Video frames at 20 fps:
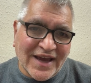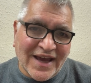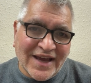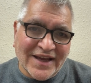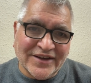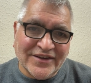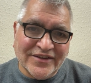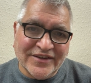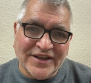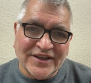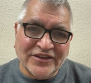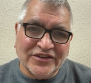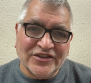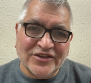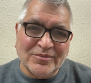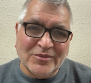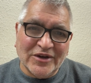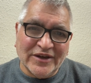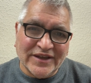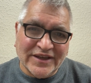add things
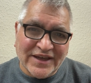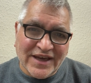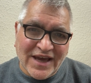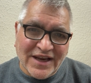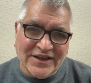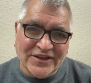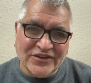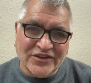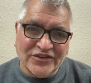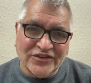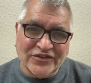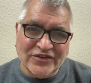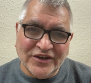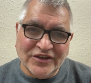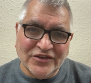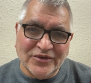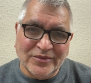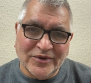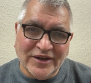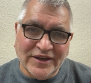to my calendar
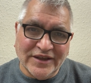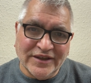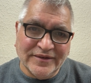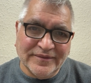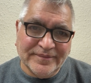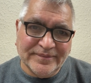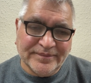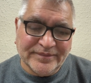straight away.